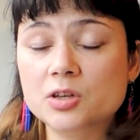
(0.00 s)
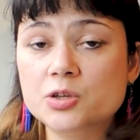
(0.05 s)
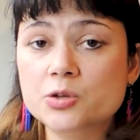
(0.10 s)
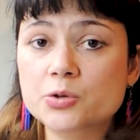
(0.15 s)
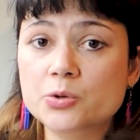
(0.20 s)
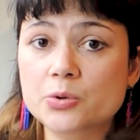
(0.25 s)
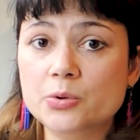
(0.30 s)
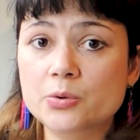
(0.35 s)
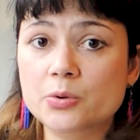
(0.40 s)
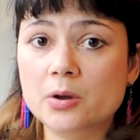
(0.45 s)

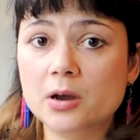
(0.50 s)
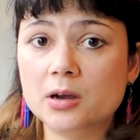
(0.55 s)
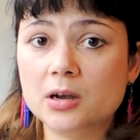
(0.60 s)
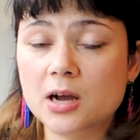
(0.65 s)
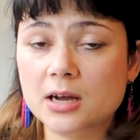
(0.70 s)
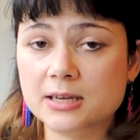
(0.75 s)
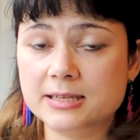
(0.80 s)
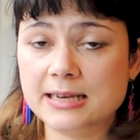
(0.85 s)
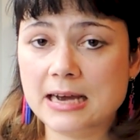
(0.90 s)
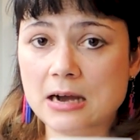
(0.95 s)
to
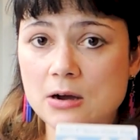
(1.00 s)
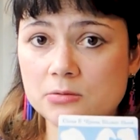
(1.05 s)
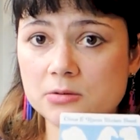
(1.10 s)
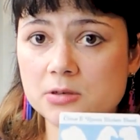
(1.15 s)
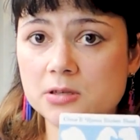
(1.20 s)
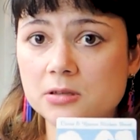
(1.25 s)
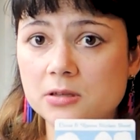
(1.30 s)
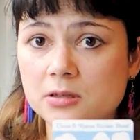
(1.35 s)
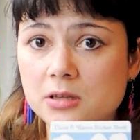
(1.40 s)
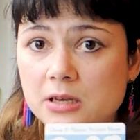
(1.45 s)
cut
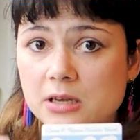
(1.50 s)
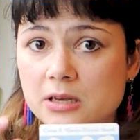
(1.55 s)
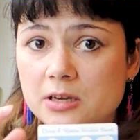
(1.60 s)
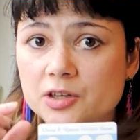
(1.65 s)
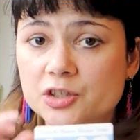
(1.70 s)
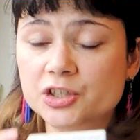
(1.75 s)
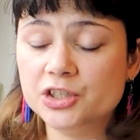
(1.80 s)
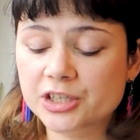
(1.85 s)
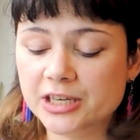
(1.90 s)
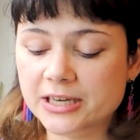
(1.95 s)
out
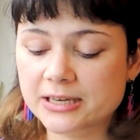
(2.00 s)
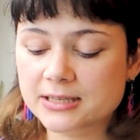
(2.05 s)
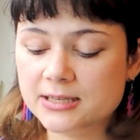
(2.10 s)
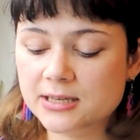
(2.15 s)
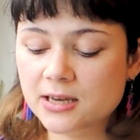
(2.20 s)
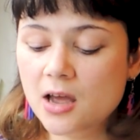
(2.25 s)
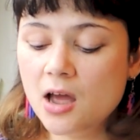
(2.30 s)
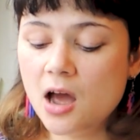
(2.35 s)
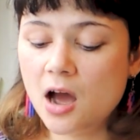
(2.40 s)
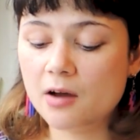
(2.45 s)
the sheet.